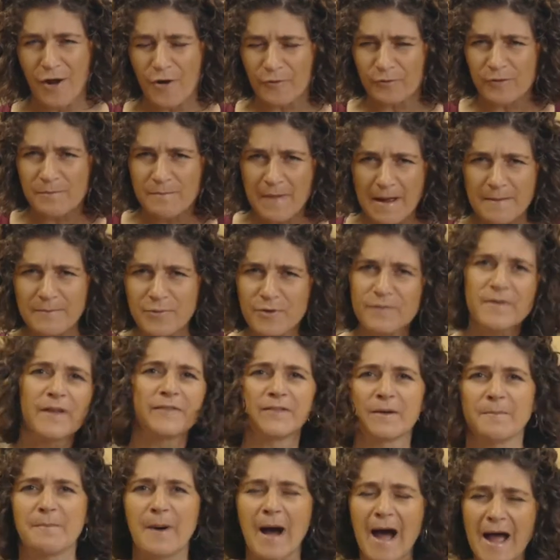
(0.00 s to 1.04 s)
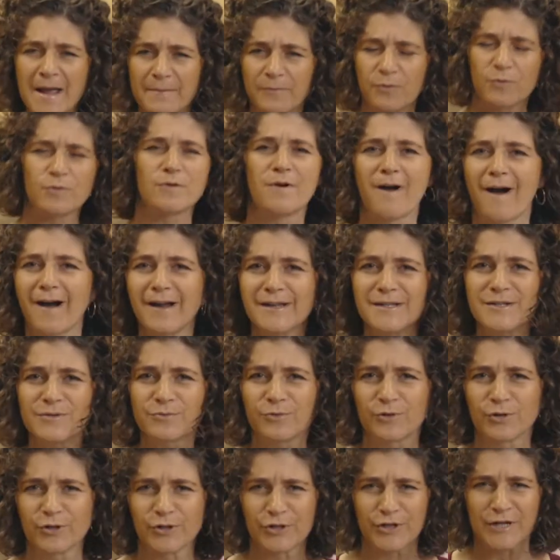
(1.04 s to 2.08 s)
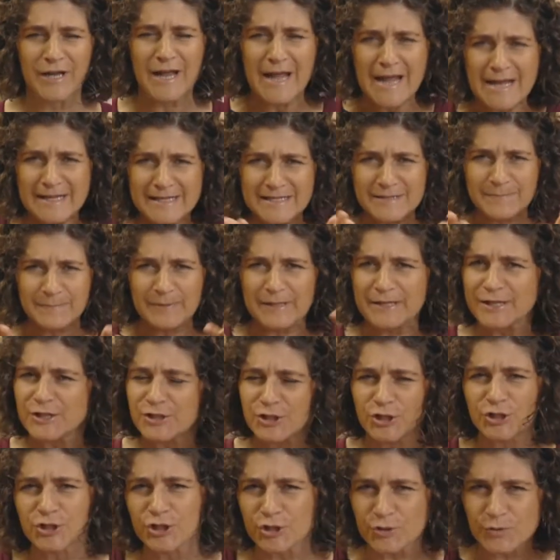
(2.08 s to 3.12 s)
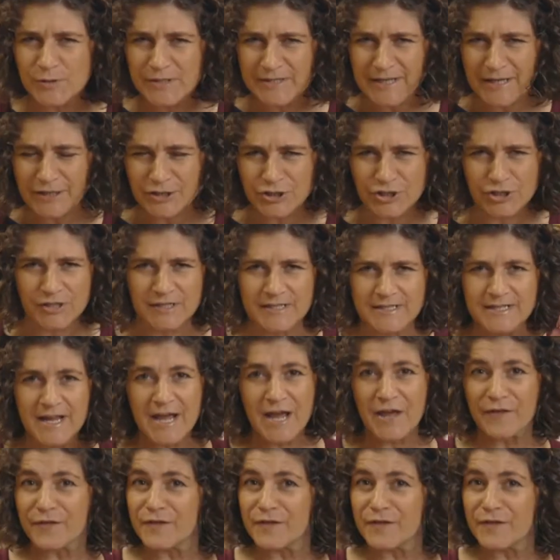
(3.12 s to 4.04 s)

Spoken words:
Remember that the Bible, God's Word, is split into two sections,